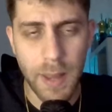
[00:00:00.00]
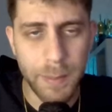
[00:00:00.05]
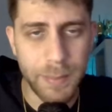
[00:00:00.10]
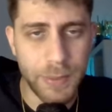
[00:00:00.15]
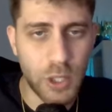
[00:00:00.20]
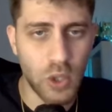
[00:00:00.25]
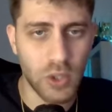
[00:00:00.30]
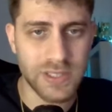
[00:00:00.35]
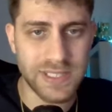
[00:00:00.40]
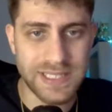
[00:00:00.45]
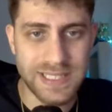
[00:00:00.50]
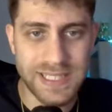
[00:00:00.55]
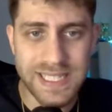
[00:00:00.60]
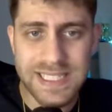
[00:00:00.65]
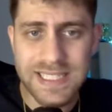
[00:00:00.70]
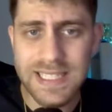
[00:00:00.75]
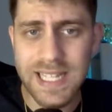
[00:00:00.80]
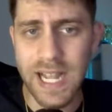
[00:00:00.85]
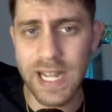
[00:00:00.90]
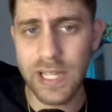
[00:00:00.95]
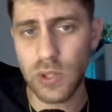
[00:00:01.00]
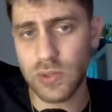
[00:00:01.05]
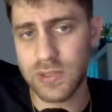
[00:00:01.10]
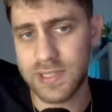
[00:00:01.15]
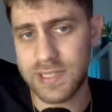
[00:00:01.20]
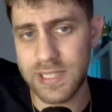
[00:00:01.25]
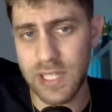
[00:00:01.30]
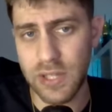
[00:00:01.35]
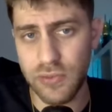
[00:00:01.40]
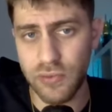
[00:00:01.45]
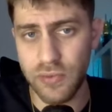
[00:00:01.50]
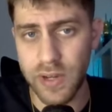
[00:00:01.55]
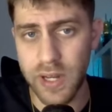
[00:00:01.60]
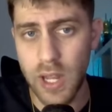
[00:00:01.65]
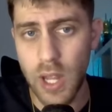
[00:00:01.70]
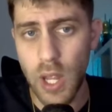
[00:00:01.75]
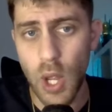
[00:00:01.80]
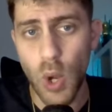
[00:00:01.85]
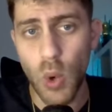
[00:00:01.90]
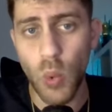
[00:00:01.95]
Because this knight on c3
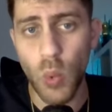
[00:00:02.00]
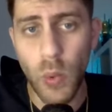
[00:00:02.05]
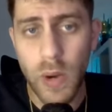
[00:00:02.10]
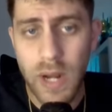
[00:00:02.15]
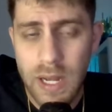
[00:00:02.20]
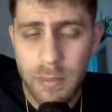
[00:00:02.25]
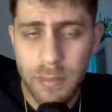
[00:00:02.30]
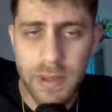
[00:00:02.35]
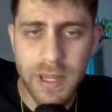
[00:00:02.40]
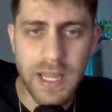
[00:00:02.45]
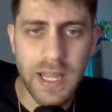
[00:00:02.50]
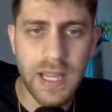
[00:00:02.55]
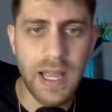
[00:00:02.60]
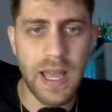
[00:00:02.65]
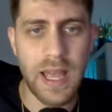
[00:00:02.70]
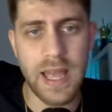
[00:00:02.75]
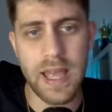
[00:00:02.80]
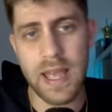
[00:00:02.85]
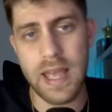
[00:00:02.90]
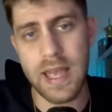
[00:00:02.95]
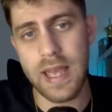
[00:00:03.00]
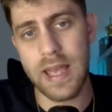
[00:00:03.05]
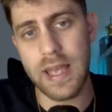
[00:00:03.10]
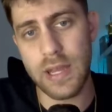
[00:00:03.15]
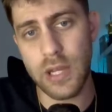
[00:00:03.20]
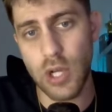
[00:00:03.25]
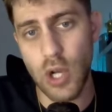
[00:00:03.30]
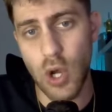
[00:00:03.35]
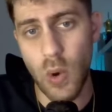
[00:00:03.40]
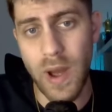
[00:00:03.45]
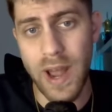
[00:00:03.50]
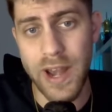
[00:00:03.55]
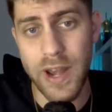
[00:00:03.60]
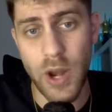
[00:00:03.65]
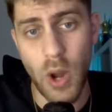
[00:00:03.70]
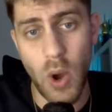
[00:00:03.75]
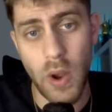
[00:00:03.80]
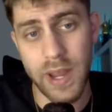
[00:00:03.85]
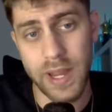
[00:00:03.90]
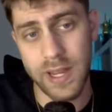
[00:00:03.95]
will be, uh, you know,
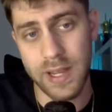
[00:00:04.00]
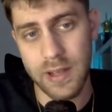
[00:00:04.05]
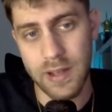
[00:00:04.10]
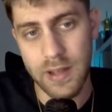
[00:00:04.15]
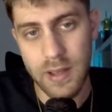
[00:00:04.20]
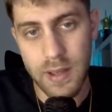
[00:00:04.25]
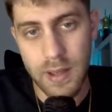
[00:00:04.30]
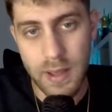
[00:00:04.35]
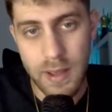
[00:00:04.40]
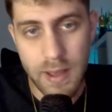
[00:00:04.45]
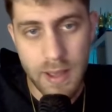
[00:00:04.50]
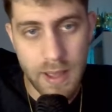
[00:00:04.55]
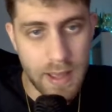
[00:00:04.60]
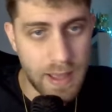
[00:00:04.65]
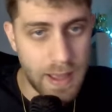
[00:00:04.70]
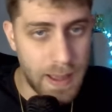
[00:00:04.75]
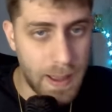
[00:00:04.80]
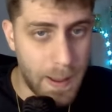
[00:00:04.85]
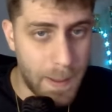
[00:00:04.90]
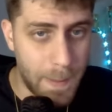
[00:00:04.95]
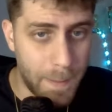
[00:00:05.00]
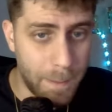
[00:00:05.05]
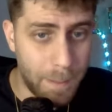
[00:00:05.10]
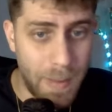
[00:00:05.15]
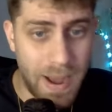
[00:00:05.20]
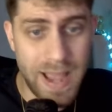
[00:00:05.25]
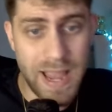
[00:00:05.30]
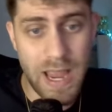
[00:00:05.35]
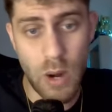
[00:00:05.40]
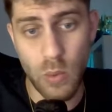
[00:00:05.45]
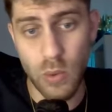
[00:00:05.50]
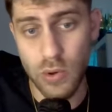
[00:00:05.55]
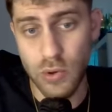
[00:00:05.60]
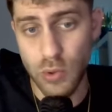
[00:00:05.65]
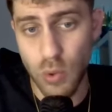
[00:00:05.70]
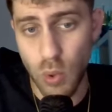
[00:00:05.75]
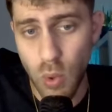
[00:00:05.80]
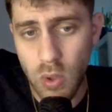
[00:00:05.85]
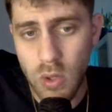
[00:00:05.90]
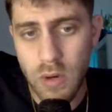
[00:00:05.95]
annoying uh, by our
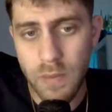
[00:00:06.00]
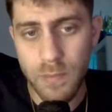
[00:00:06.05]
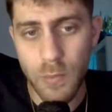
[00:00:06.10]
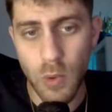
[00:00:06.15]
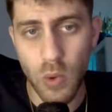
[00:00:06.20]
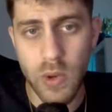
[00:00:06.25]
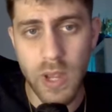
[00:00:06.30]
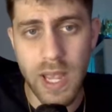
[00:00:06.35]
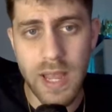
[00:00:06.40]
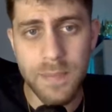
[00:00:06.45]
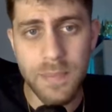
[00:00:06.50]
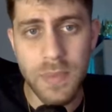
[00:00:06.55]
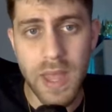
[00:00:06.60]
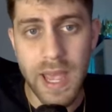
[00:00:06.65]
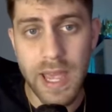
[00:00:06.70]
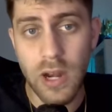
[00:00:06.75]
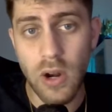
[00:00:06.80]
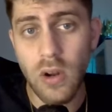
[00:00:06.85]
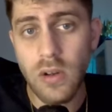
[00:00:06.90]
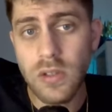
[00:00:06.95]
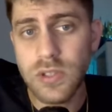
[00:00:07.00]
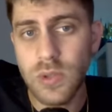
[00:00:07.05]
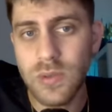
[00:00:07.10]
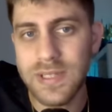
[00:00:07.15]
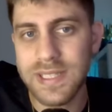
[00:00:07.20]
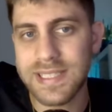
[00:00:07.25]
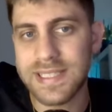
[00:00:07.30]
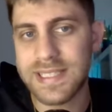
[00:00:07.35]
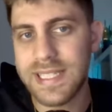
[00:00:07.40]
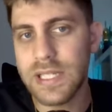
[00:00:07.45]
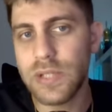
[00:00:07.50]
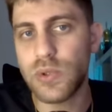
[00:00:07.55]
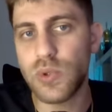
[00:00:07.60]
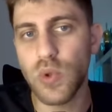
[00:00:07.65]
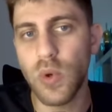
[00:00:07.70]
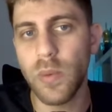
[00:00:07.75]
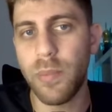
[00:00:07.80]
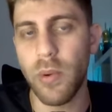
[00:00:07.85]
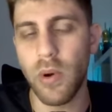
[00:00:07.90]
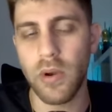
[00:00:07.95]
rook, okay? And also the
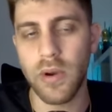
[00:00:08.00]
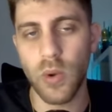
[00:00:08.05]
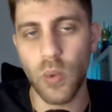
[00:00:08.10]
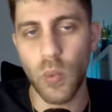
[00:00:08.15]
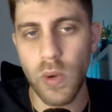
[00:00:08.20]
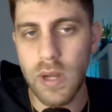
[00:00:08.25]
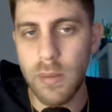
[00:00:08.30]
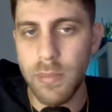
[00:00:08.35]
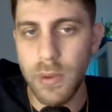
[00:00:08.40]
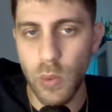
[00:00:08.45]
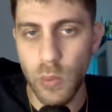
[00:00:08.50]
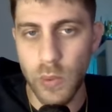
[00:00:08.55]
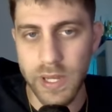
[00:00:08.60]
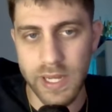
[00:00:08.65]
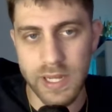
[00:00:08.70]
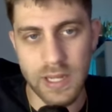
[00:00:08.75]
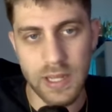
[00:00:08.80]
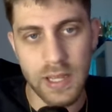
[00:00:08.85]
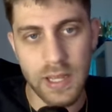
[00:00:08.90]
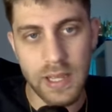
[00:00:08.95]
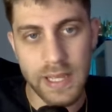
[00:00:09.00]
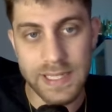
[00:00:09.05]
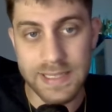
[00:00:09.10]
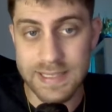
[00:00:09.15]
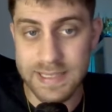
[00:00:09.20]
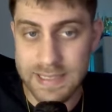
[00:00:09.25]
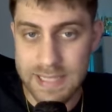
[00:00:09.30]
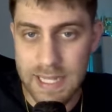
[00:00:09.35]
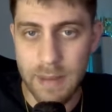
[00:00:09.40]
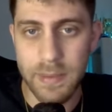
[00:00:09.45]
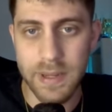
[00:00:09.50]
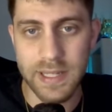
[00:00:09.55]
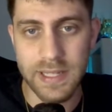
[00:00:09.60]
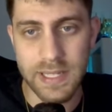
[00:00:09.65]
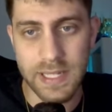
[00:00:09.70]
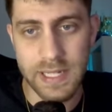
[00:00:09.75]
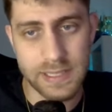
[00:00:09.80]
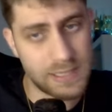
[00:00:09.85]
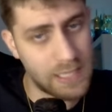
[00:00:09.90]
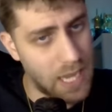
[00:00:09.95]
c2 pawn will be weak in some
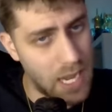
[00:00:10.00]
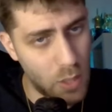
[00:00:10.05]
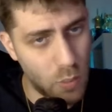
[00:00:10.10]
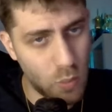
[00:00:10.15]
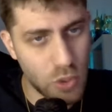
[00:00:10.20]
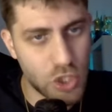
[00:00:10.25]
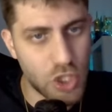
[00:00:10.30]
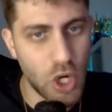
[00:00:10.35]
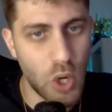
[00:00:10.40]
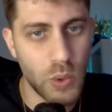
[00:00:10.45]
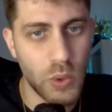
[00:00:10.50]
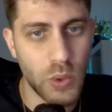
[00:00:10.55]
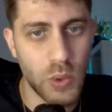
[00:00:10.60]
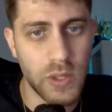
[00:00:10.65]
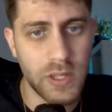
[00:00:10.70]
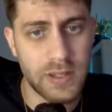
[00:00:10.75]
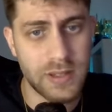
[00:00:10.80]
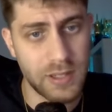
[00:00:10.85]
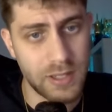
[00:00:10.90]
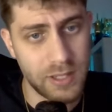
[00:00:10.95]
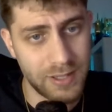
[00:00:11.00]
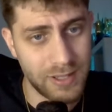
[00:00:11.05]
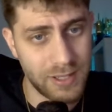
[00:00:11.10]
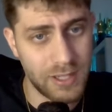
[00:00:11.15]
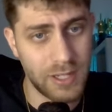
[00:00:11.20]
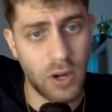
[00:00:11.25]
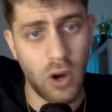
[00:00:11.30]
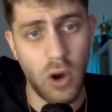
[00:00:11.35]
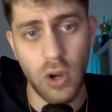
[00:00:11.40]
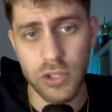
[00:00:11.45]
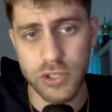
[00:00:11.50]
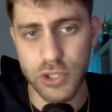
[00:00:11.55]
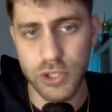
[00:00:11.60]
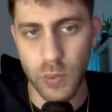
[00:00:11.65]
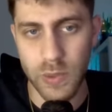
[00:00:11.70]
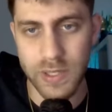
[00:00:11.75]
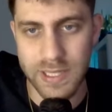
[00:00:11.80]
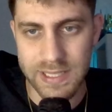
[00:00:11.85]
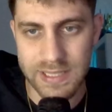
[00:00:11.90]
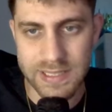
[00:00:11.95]
ideas. I will show you it in also
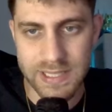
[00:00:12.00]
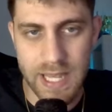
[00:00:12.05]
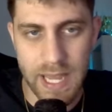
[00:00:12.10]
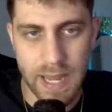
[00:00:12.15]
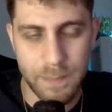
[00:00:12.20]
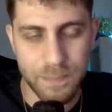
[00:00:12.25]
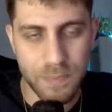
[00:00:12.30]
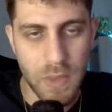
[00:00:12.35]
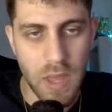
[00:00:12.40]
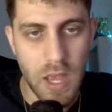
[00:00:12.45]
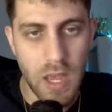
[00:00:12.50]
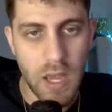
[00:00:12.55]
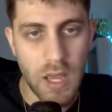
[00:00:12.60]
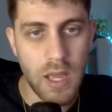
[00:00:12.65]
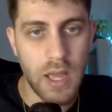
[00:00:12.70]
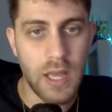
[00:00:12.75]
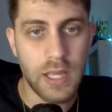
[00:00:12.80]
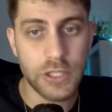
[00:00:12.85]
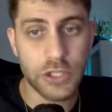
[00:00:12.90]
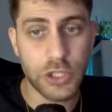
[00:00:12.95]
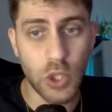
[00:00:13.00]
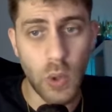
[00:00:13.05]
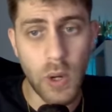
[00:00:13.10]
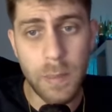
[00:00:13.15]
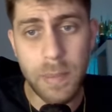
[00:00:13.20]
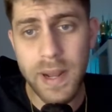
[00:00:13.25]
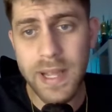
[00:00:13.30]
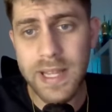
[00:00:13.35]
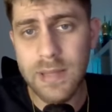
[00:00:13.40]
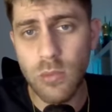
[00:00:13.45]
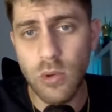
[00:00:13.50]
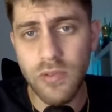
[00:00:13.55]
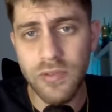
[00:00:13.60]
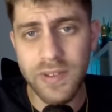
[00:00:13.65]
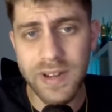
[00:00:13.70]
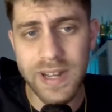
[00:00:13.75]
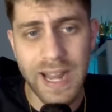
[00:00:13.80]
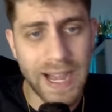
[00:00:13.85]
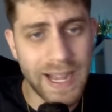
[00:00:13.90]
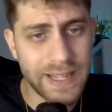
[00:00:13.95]
in this game. So he played the move
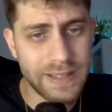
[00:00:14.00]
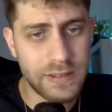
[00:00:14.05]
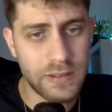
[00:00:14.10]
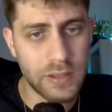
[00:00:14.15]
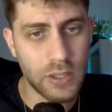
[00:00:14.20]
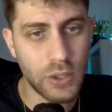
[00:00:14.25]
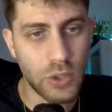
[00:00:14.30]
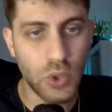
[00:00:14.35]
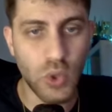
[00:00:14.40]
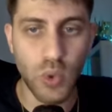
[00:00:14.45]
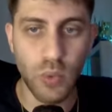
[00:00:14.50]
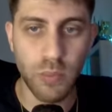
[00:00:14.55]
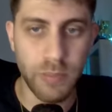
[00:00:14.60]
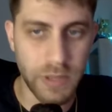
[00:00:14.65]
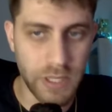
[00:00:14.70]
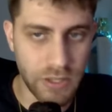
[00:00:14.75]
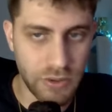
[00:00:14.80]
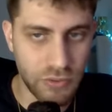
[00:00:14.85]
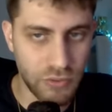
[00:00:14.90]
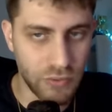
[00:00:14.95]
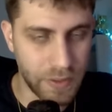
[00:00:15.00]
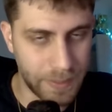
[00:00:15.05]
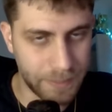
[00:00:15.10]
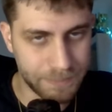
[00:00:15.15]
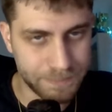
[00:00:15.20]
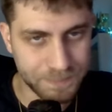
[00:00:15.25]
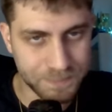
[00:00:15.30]
knight to b3.